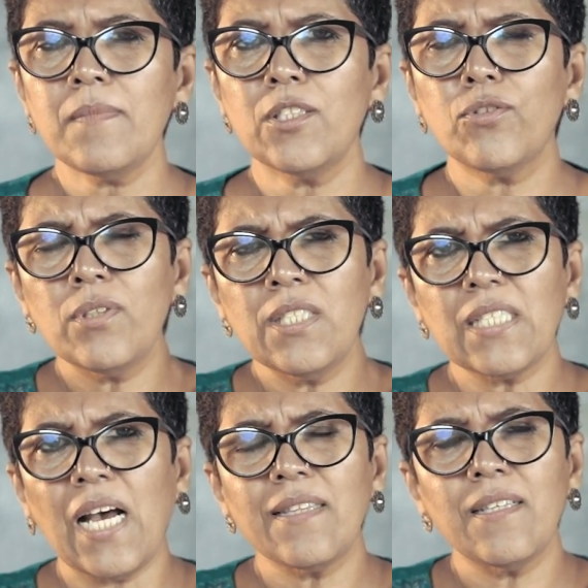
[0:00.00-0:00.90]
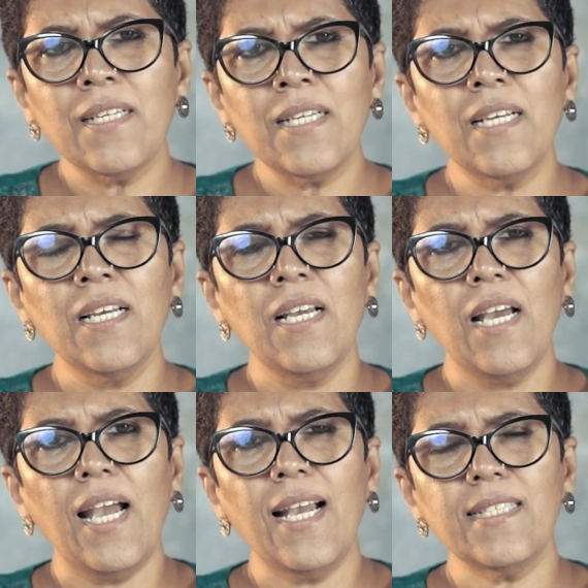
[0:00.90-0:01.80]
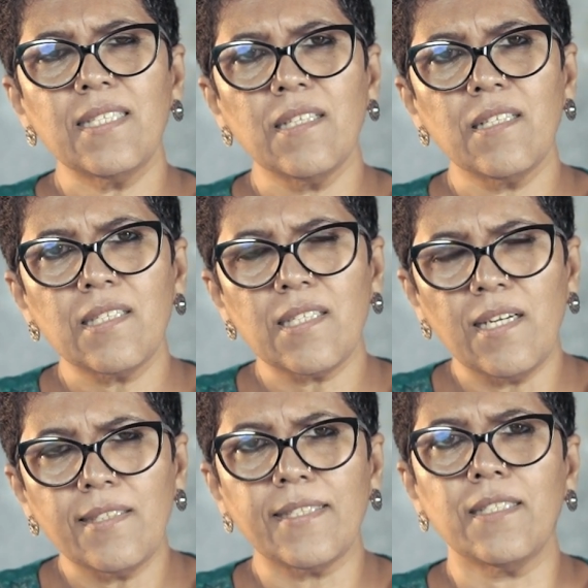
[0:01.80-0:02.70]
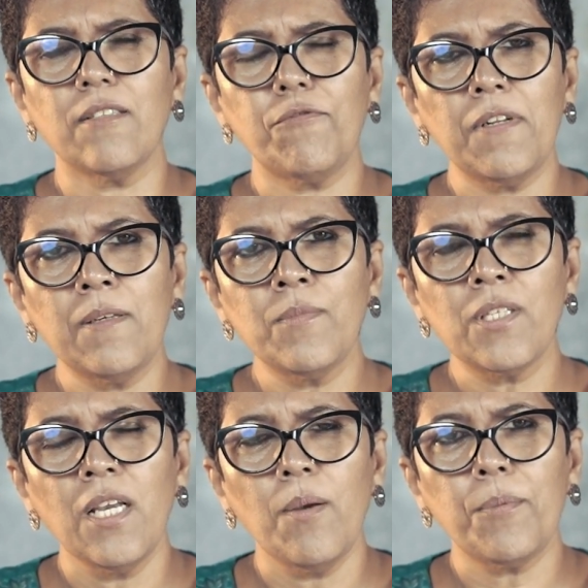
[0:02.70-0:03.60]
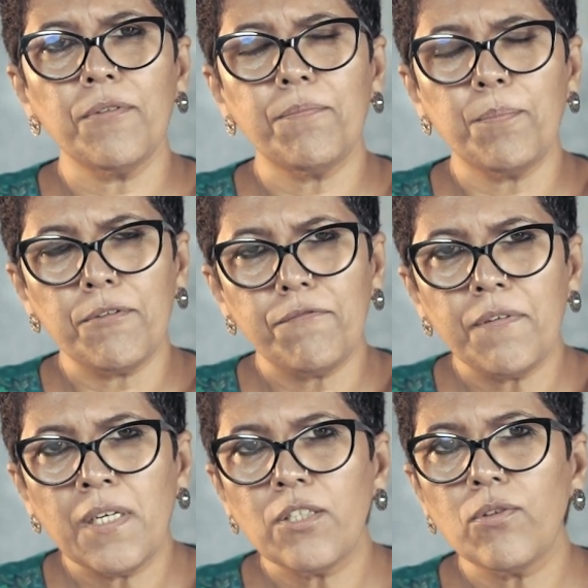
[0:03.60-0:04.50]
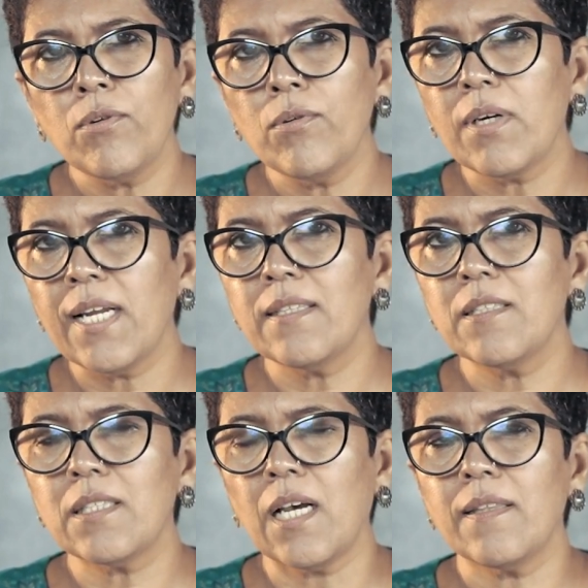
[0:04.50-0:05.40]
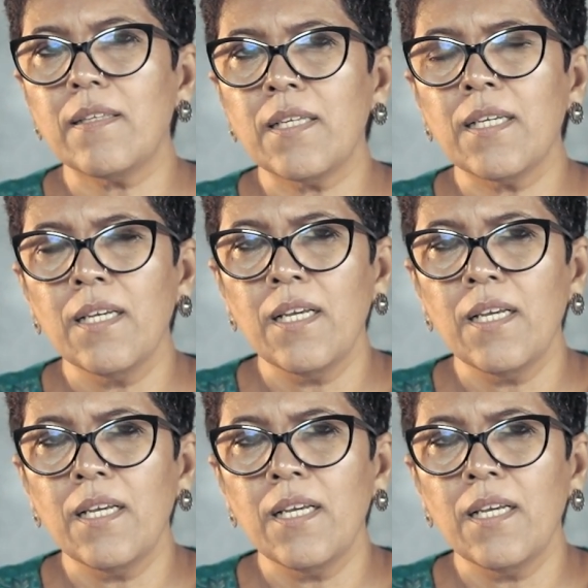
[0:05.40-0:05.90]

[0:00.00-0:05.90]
So this othering has resulted, the films prefer to look at this othering